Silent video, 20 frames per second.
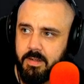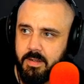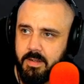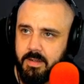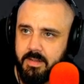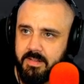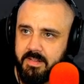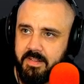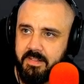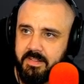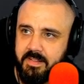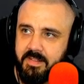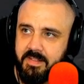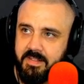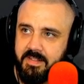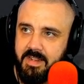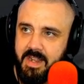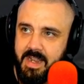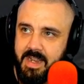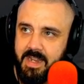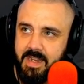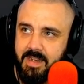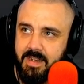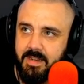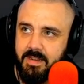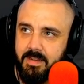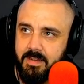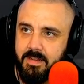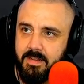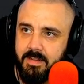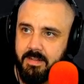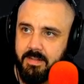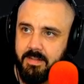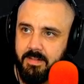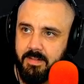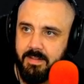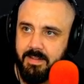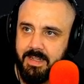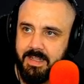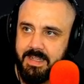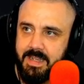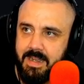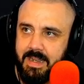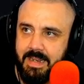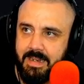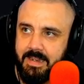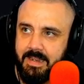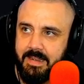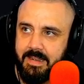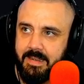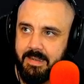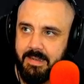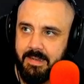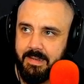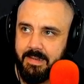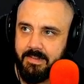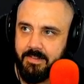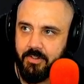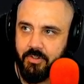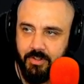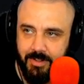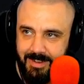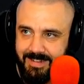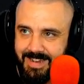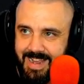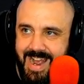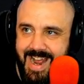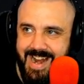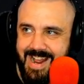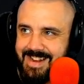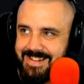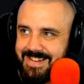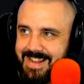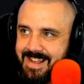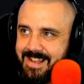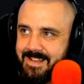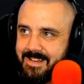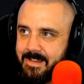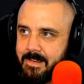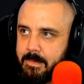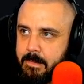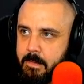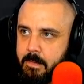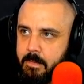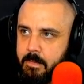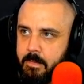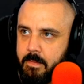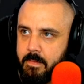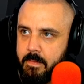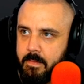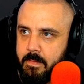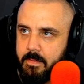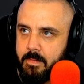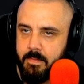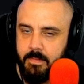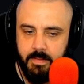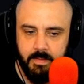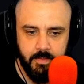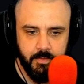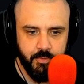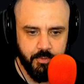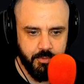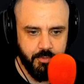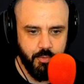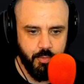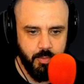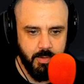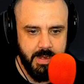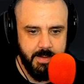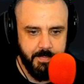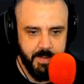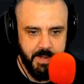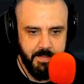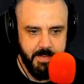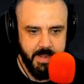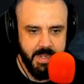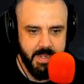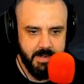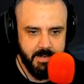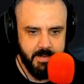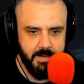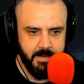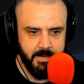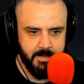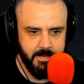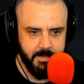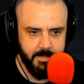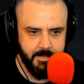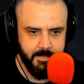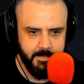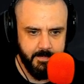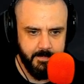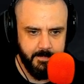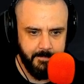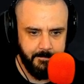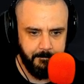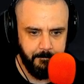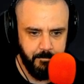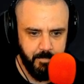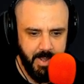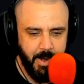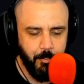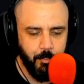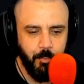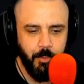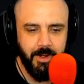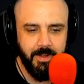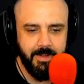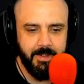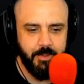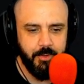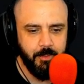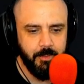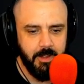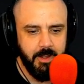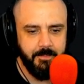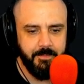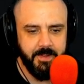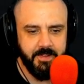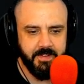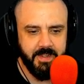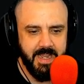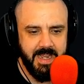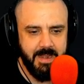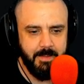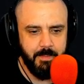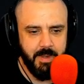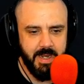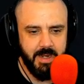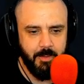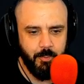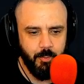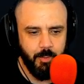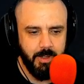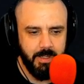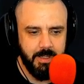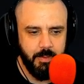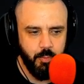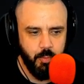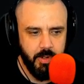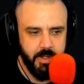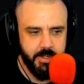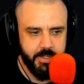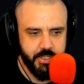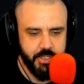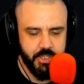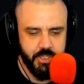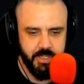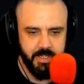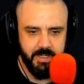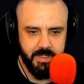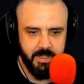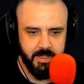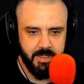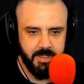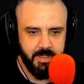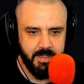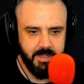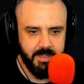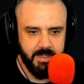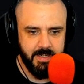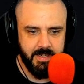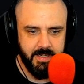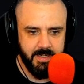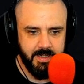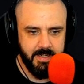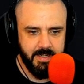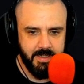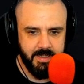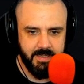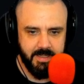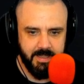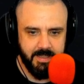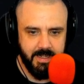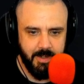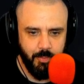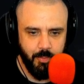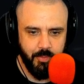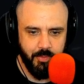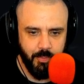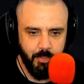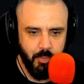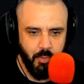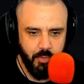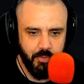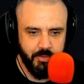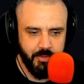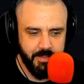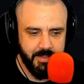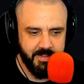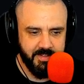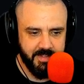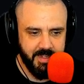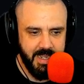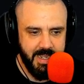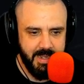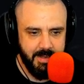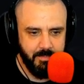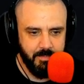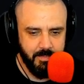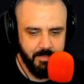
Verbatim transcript: It's insane. Look at that. Just look at it. it looks creepy, man. I really do love this game, man. I really wish. Oh, hello. That there hello. was more to this game.